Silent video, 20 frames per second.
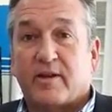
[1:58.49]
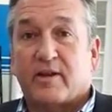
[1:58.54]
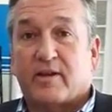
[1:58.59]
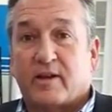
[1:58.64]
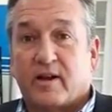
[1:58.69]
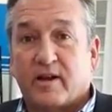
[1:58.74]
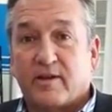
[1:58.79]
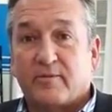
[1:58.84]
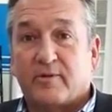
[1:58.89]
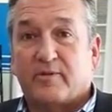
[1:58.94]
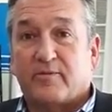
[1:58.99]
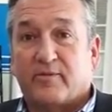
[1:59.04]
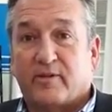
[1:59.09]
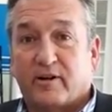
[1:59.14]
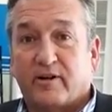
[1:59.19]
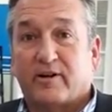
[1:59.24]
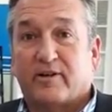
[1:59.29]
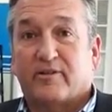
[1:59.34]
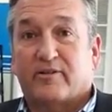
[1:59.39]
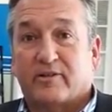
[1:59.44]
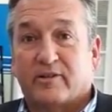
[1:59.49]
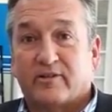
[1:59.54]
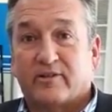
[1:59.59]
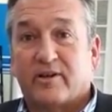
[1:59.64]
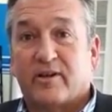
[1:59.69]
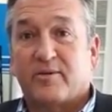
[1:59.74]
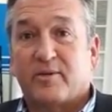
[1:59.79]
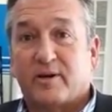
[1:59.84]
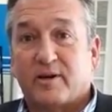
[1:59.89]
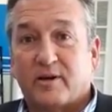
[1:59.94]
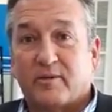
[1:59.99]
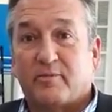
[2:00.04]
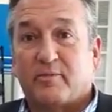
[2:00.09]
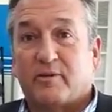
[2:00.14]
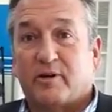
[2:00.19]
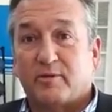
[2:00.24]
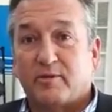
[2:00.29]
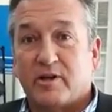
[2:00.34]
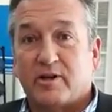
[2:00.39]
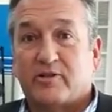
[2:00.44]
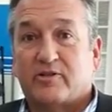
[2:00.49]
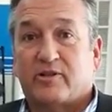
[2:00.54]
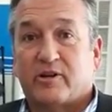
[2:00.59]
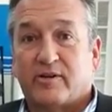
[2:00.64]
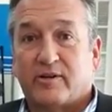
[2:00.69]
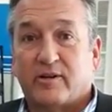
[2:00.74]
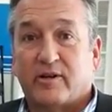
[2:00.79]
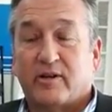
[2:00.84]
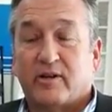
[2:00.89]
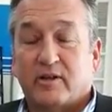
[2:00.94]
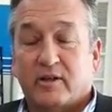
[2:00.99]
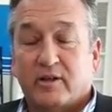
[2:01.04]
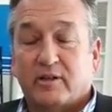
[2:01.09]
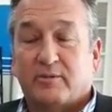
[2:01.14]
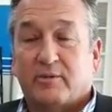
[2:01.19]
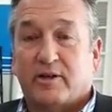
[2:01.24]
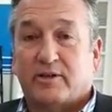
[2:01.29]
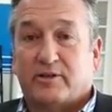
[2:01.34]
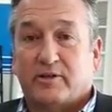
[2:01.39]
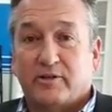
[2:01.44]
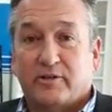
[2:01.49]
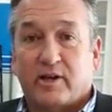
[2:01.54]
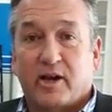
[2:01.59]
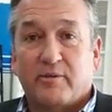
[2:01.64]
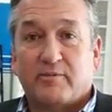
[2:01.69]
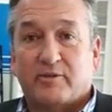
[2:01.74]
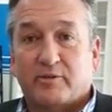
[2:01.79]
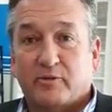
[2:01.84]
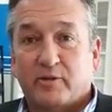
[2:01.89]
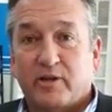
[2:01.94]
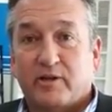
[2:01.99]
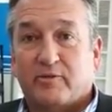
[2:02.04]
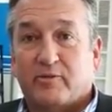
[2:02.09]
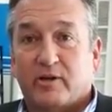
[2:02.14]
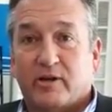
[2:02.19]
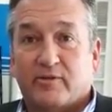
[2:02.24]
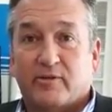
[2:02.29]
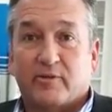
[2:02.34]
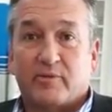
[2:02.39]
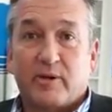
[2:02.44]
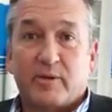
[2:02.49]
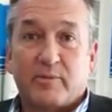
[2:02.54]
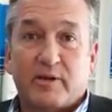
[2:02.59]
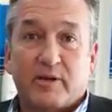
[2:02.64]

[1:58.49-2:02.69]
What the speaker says: I have been fairly consistent. I mean, here pretty much like 2 times a week, whatever it may